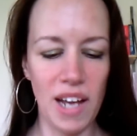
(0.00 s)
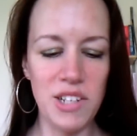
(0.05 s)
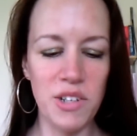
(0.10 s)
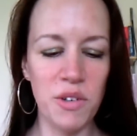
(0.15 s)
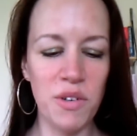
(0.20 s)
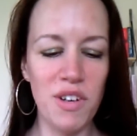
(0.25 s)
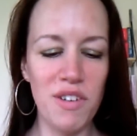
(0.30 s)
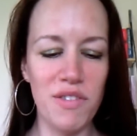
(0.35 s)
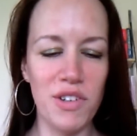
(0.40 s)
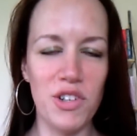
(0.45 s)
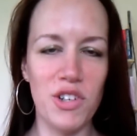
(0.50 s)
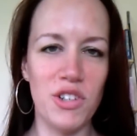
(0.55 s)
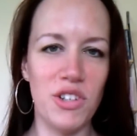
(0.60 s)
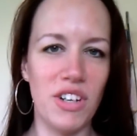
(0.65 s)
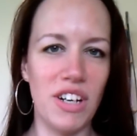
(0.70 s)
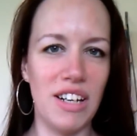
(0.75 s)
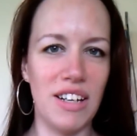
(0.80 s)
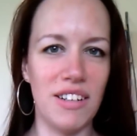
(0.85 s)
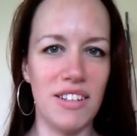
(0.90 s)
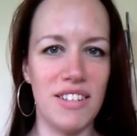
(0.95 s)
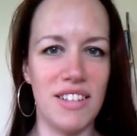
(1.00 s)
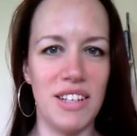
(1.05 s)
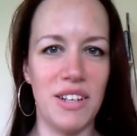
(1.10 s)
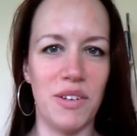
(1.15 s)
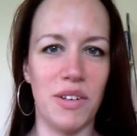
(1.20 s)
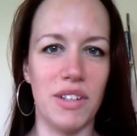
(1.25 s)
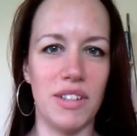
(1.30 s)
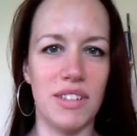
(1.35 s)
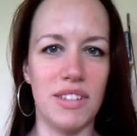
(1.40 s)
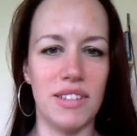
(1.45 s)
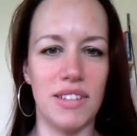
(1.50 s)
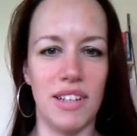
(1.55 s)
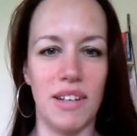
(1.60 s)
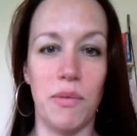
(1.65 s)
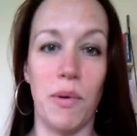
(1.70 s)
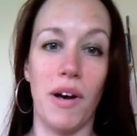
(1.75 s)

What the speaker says: I don't know if it's a dirty little secret.